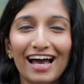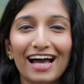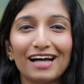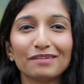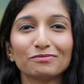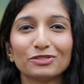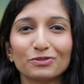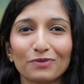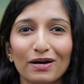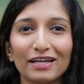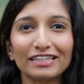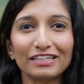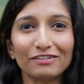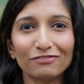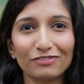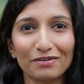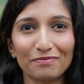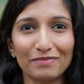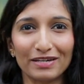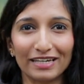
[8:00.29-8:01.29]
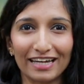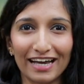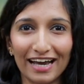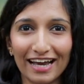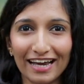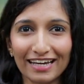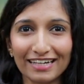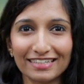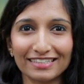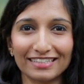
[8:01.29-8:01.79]
I'm Swati from India
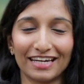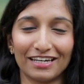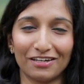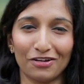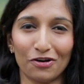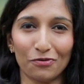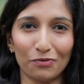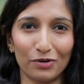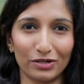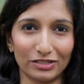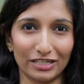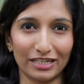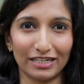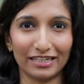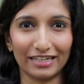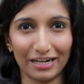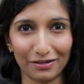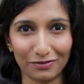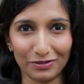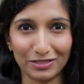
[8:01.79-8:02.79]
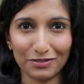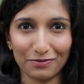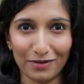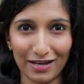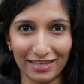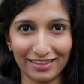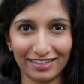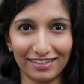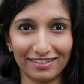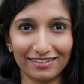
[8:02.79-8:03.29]
Hikes, and you're watching Trek with
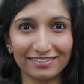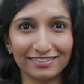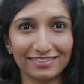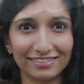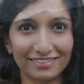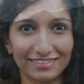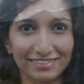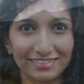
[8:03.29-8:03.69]
Swati.